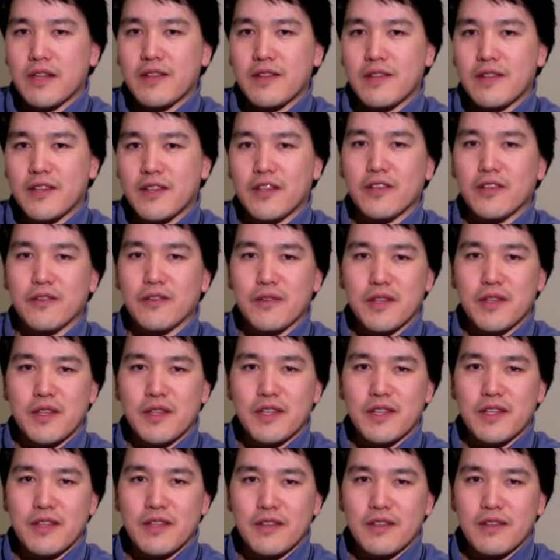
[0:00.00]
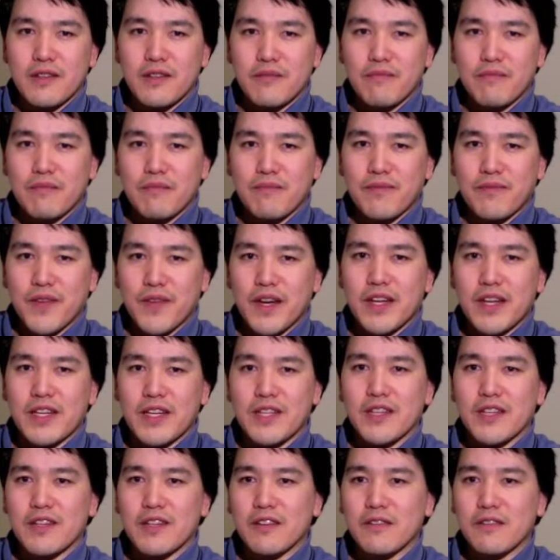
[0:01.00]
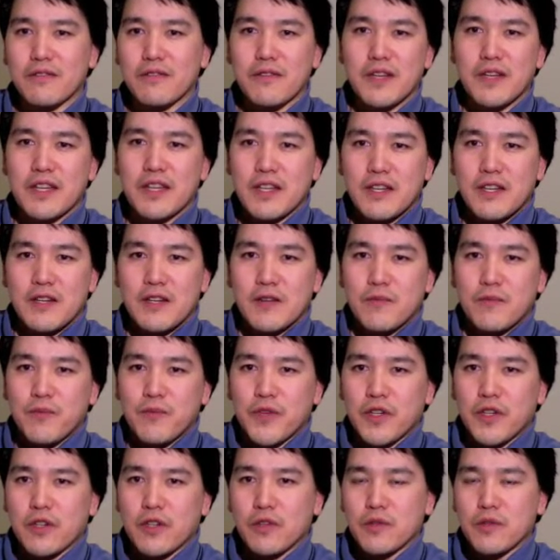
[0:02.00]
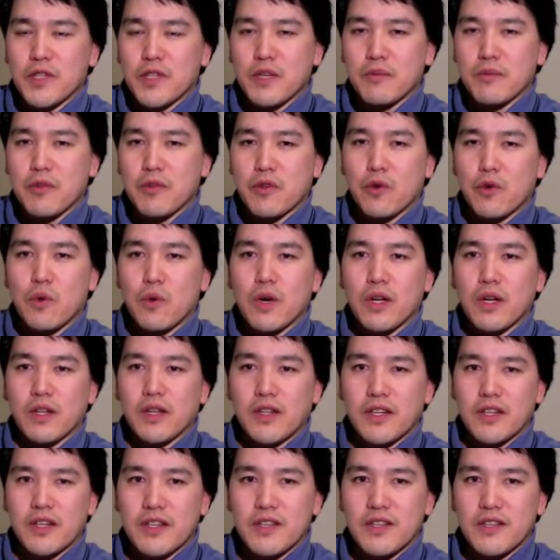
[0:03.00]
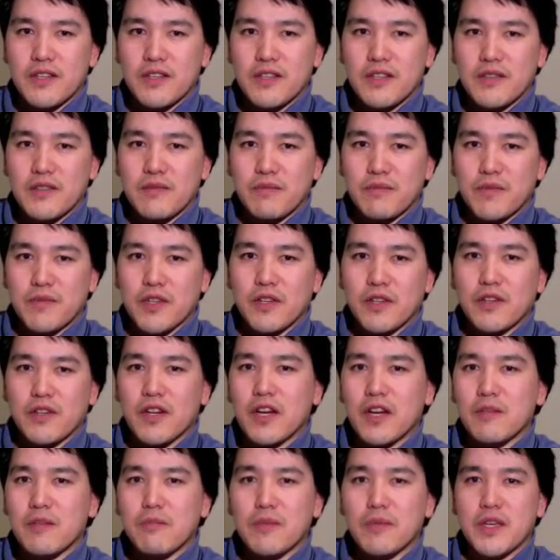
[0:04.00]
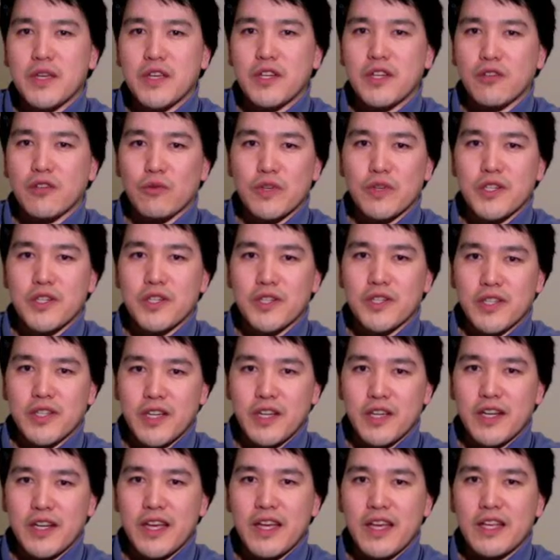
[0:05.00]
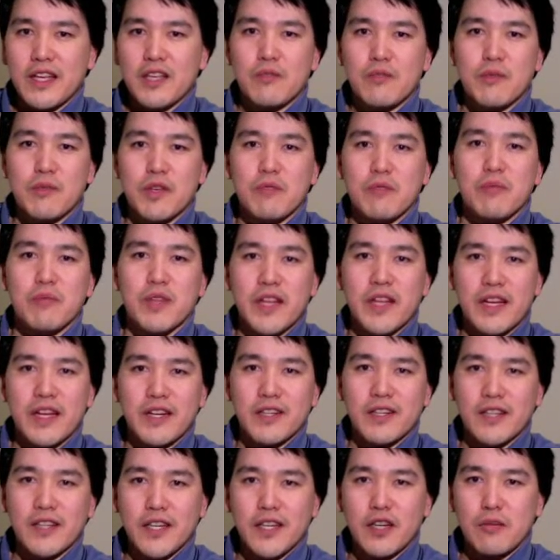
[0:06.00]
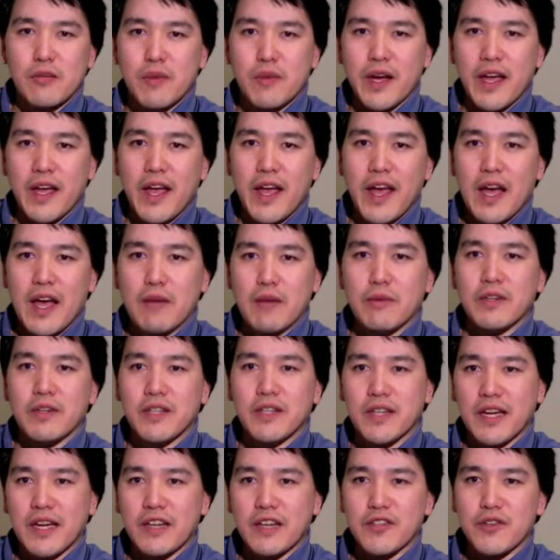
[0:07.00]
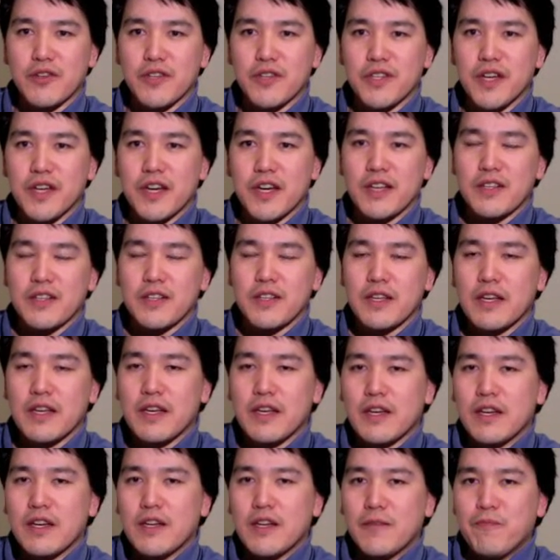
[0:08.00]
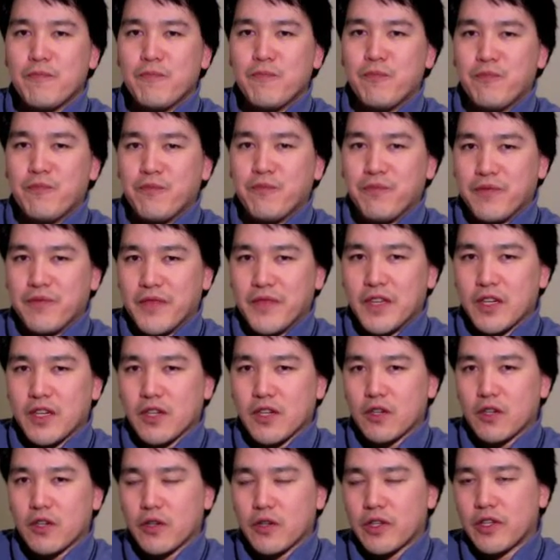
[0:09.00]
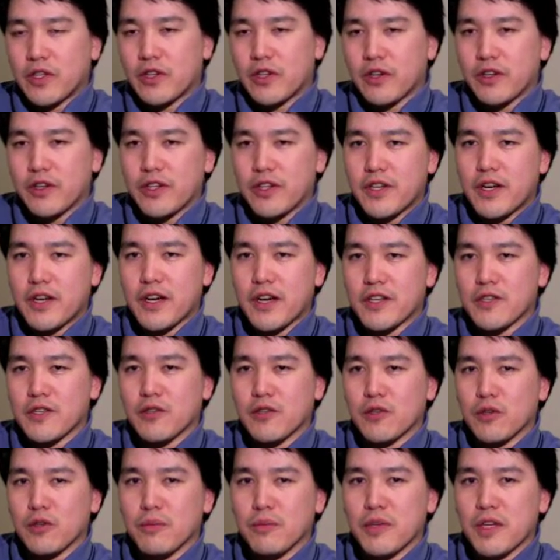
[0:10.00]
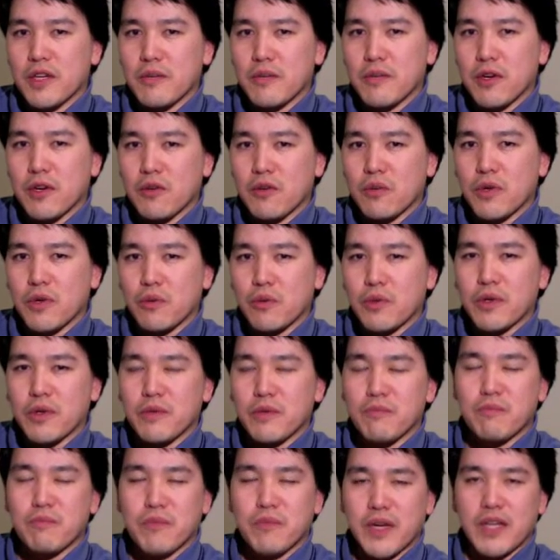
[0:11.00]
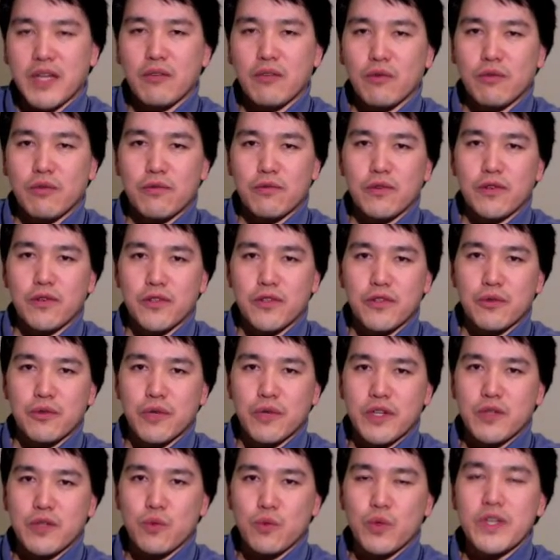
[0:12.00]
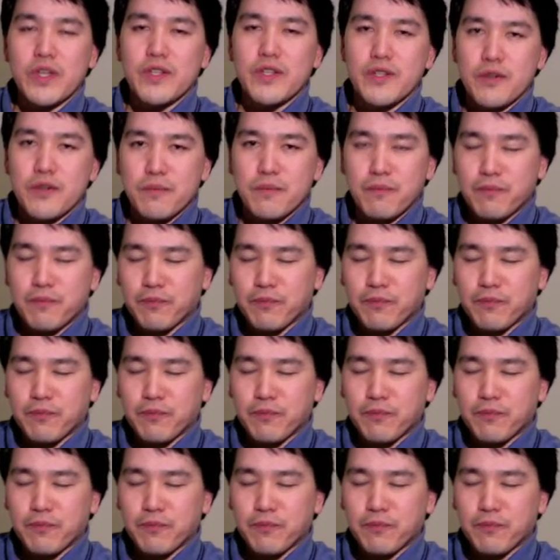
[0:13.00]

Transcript: you know, the idea of, you know, some of the qualities, you know, not being originally innate can be implanted later by habit and exercise. You know, here he talks a little bit about what we might refer to as wisdom.